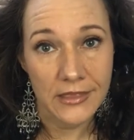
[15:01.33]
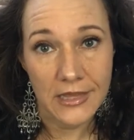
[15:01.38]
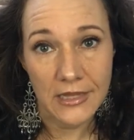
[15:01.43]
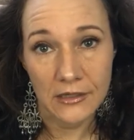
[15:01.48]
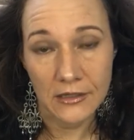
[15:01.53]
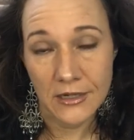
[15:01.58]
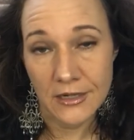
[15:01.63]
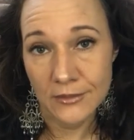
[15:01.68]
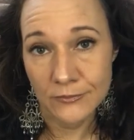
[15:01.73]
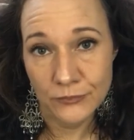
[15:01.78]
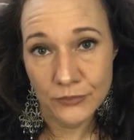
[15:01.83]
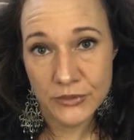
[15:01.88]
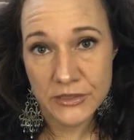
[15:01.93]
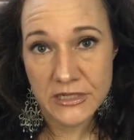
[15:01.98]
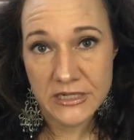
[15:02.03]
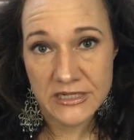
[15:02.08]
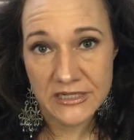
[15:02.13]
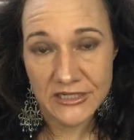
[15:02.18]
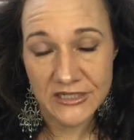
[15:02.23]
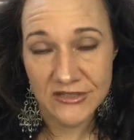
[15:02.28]
the
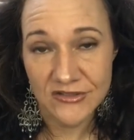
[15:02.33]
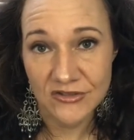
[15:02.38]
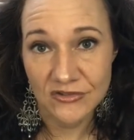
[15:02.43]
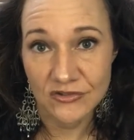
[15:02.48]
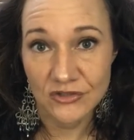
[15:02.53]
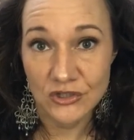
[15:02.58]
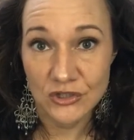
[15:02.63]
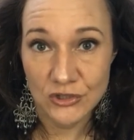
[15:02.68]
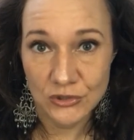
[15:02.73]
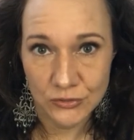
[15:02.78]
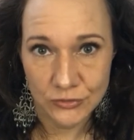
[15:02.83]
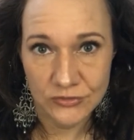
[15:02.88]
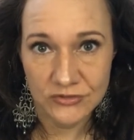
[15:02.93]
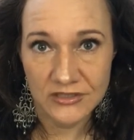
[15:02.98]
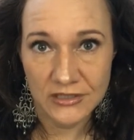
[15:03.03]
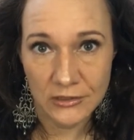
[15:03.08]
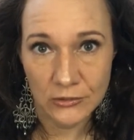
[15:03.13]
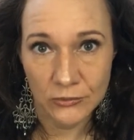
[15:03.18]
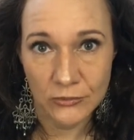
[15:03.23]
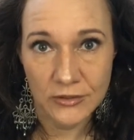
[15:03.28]
company is
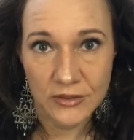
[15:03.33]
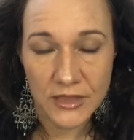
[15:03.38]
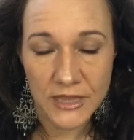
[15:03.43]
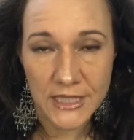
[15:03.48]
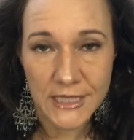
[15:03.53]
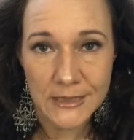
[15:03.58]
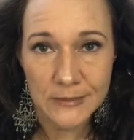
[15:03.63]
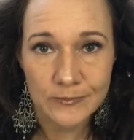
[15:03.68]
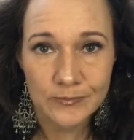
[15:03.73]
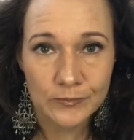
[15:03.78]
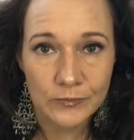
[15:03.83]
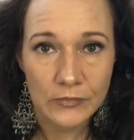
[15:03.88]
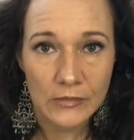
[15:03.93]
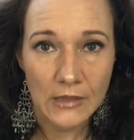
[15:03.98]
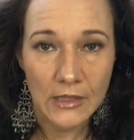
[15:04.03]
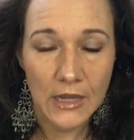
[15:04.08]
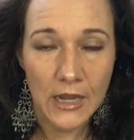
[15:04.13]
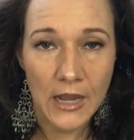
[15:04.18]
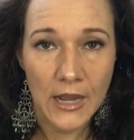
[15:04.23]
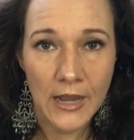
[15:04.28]
using with it.
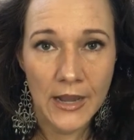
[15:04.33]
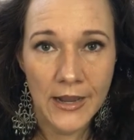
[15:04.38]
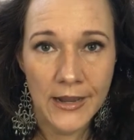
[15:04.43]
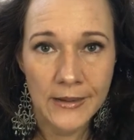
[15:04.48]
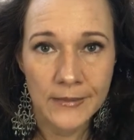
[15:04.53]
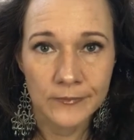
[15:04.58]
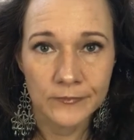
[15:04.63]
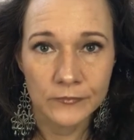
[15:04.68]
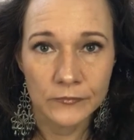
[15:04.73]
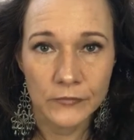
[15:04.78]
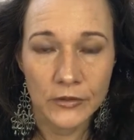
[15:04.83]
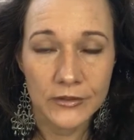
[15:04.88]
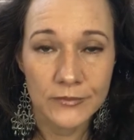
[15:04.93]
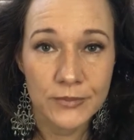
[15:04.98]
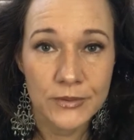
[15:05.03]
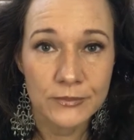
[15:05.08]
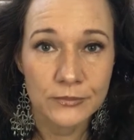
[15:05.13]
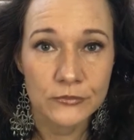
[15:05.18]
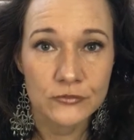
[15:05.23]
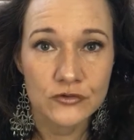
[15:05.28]
A lot of
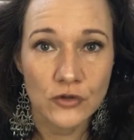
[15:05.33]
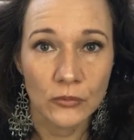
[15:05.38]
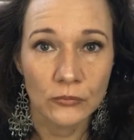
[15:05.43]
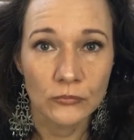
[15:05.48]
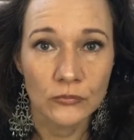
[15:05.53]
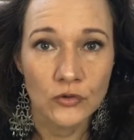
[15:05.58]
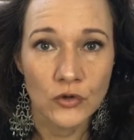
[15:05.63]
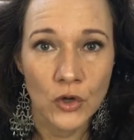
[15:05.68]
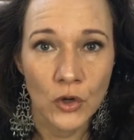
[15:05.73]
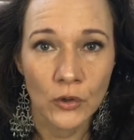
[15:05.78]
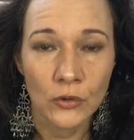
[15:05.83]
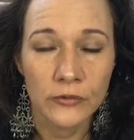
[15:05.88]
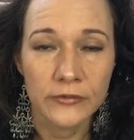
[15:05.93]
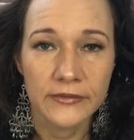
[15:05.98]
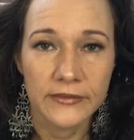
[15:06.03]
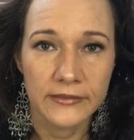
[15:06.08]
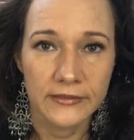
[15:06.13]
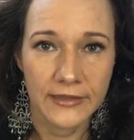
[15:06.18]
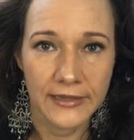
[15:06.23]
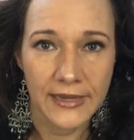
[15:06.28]
people don't know
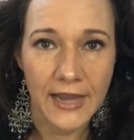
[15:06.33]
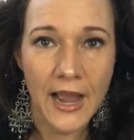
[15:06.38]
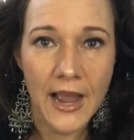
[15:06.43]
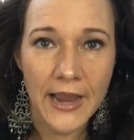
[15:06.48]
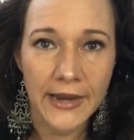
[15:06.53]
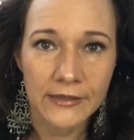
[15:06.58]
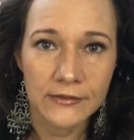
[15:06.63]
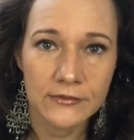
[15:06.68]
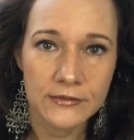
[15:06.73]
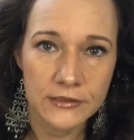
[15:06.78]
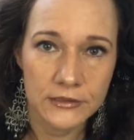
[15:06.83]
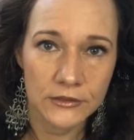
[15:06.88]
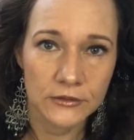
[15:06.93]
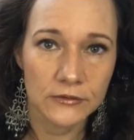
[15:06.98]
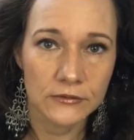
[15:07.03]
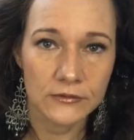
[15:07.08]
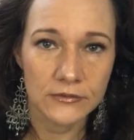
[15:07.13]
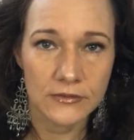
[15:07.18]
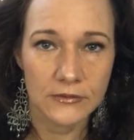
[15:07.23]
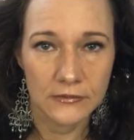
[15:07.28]
that they hide the
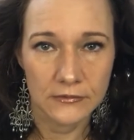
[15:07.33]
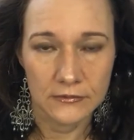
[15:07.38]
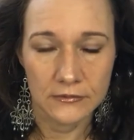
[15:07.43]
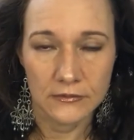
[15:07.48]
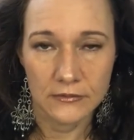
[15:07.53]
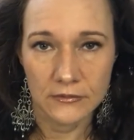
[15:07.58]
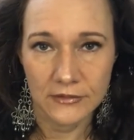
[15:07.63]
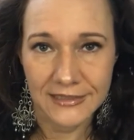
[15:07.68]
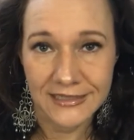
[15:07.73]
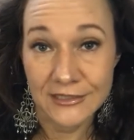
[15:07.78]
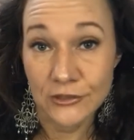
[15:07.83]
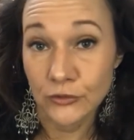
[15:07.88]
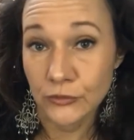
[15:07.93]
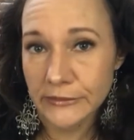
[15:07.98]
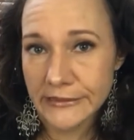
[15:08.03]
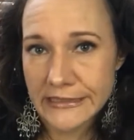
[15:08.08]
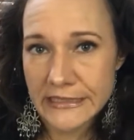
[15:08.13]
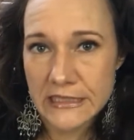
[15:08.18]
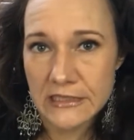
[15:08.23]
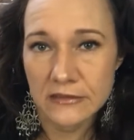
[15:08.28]

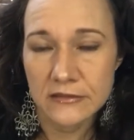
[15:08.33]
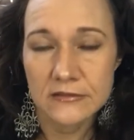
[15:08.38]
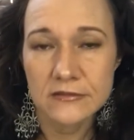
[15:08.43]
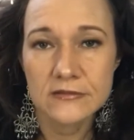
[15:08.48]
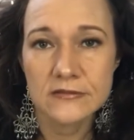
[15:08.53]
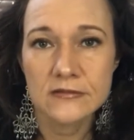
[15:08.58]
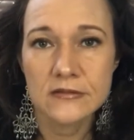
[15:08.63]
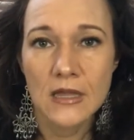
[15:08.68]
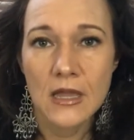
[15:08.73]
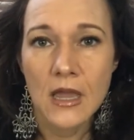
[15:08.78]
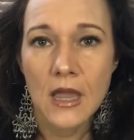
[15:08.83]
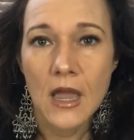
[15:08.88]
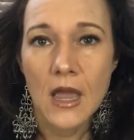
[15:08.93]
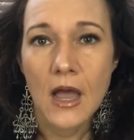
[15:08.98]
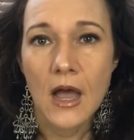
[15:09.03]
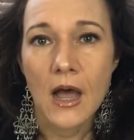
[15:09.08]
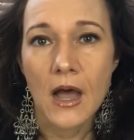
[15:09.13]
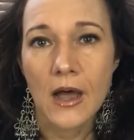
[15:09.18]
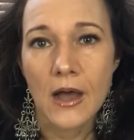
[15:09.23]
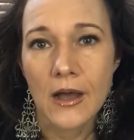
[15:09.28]
ingredients
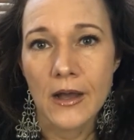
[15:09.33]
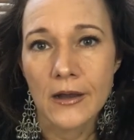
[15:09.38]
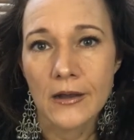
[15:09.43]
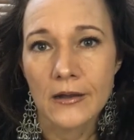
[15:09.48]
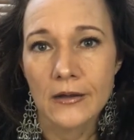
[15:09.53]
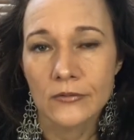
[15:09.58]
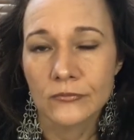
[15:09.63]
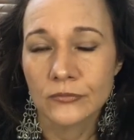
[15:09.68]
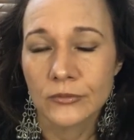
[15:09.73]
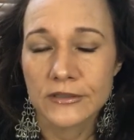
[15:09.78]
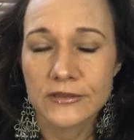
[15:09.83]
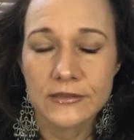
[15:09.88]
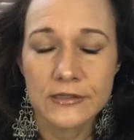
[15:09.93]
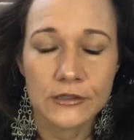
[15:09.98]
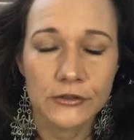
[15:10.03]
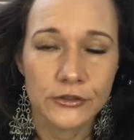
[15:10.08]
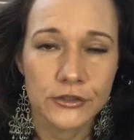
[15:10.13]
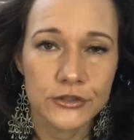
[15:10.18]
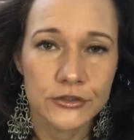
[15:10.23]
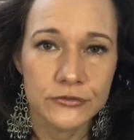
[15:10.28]
of what they
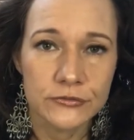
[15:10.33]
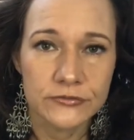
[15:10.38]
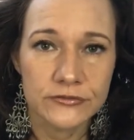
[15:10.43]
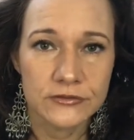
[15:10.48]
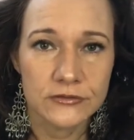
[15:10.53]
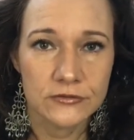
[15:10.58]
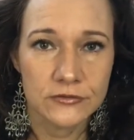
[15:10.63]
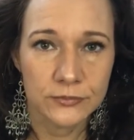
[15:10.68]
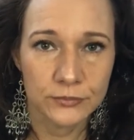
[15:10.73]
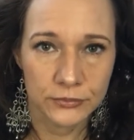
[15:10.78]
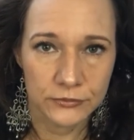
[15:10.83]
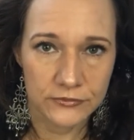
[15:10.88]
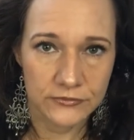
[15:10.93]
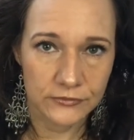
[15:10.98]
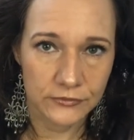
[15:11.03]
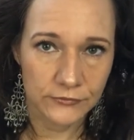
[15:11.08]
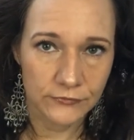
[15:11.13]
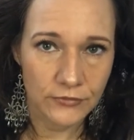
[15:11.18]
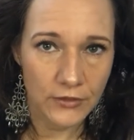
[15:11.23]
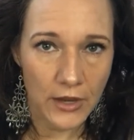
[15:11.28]
are using to
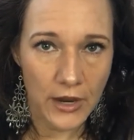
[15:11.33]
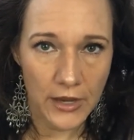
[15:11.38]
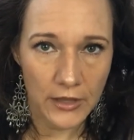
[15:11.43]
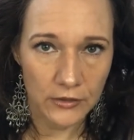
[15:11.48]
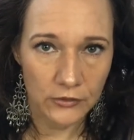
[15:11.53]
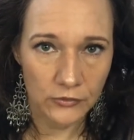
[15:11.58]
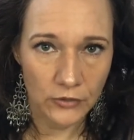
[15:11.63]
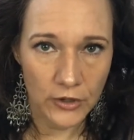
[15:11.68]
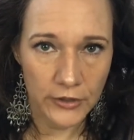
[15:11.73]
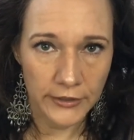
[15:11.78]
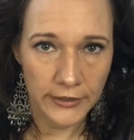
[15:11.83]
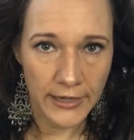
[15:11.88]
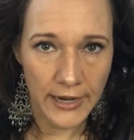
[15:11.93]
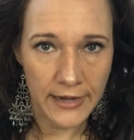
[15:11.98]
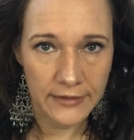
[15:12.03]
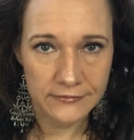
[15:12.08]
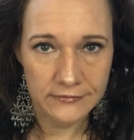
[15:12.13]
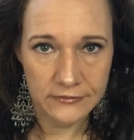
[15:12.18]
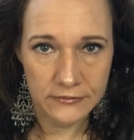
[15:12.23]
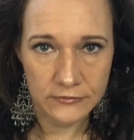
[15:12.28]
preserve the hyaluronic
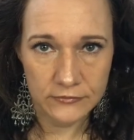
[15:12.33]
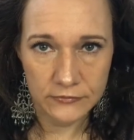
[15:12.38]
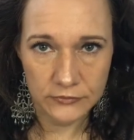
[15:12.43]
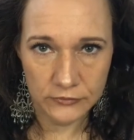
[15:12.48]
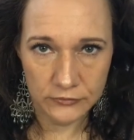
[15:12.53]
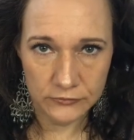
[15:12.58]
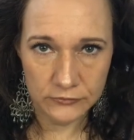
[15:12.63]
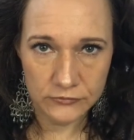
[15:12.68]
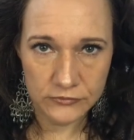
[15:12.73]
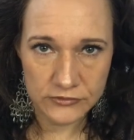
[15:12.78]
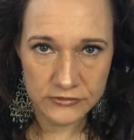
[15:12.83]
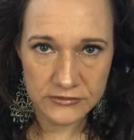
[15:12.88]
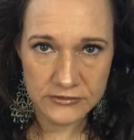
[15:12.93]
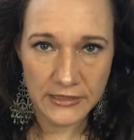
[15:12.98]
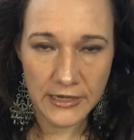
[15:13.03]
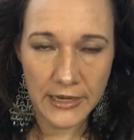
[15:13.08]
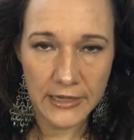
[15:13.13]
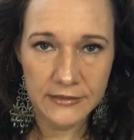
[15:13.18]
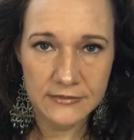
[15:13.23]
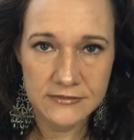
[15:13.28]
acid. So just a
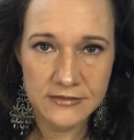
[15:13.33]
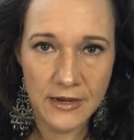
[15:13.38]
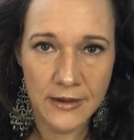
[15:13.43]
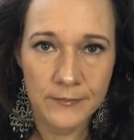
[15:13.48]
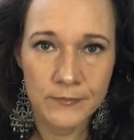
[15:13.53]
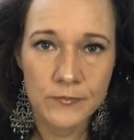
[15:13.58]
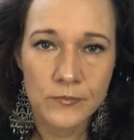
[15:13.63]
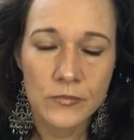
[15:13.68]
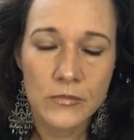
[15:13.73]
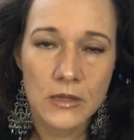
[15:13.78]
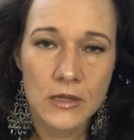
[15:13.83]
heads up,